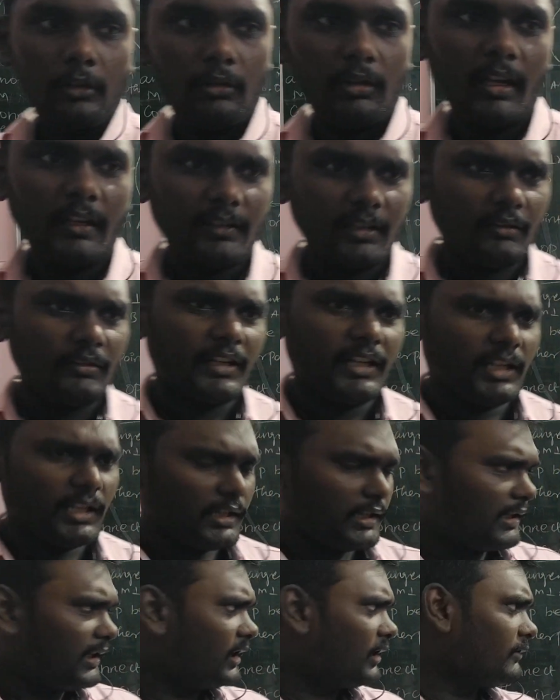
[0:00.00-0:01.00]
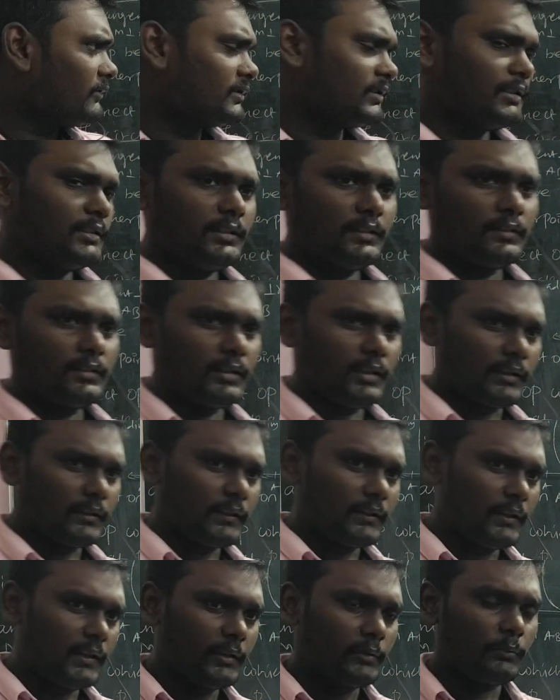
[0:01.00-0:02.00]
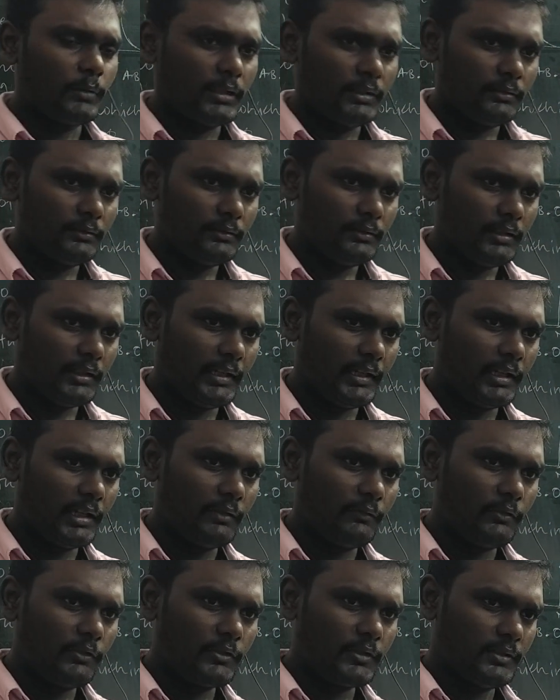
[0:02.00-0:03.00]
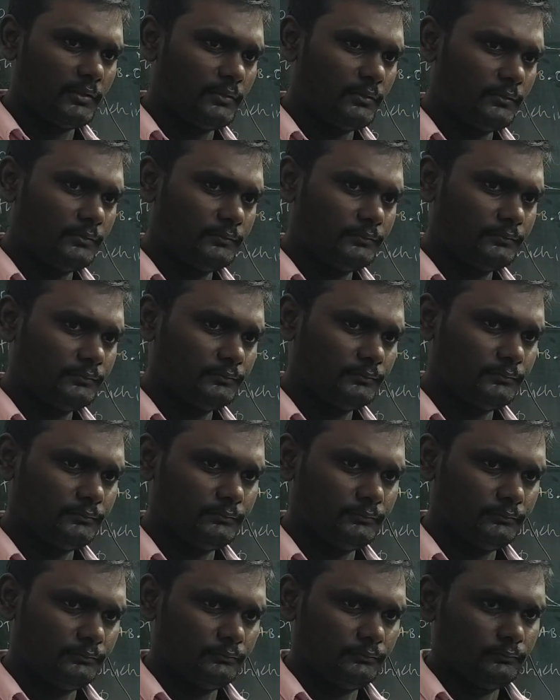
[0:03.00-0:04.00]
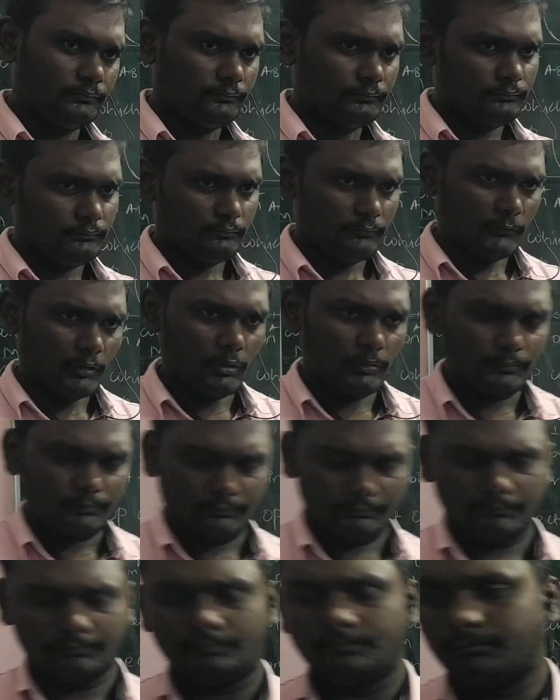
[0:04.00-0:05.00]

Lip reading: You guys have any doubts in this exercise 1? Any confusions? Good.